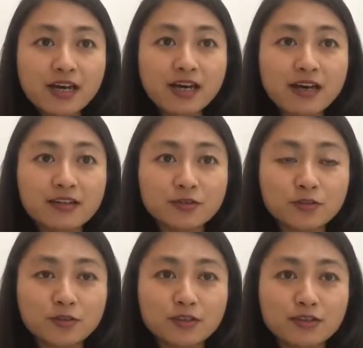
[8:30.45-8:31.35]

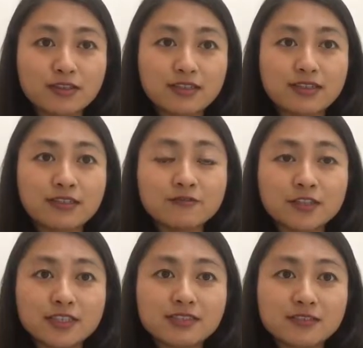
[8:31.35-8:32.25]
your
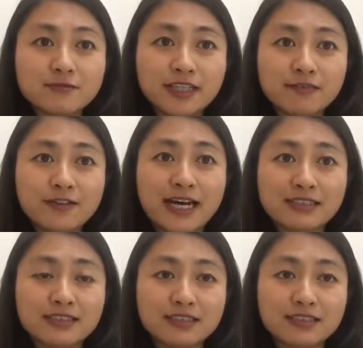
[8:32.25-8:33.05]
invoices, VAT